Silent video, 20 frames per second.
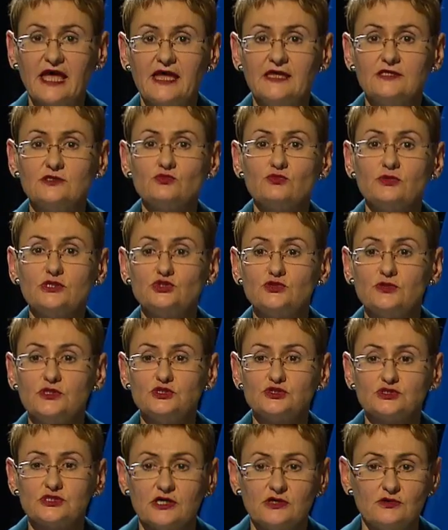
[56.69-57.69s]
and we're
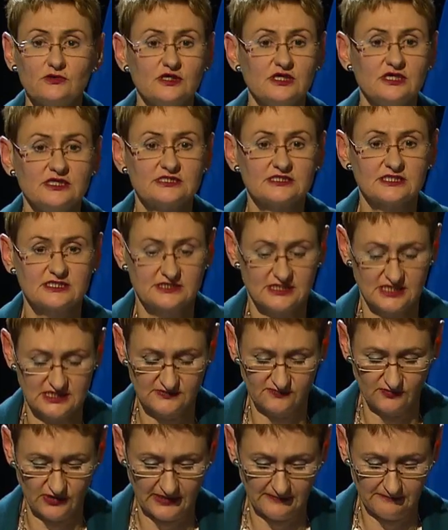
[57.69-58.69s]
doing so
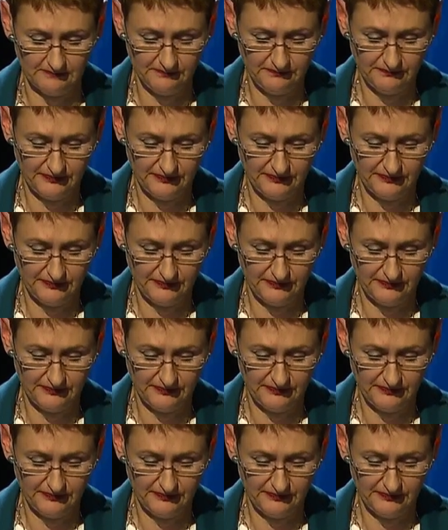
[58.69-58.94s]
successfully.